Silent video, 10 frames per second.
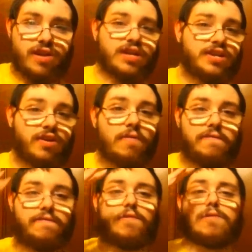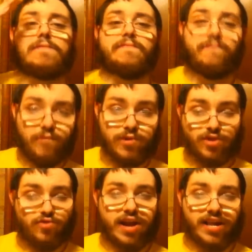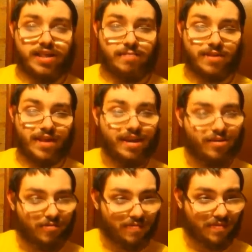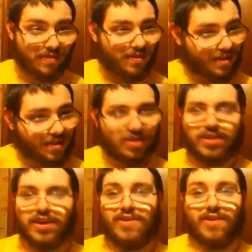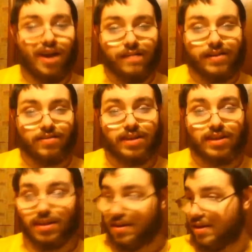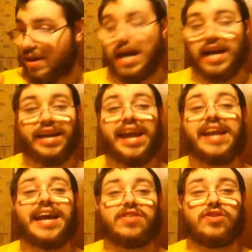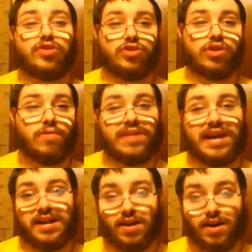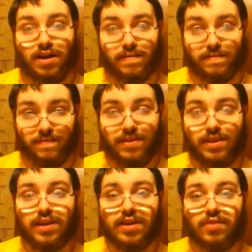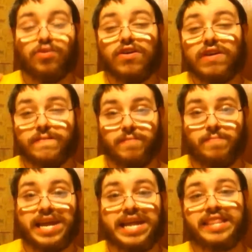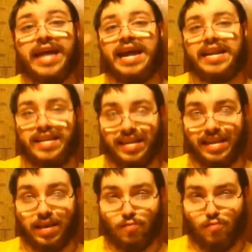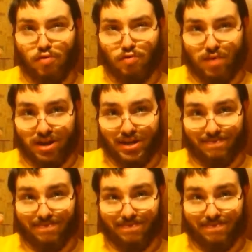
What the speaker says: and adult form for the dragons themselves. So obviously, I can actually show that off. Luckily for me, that didn't get ruined.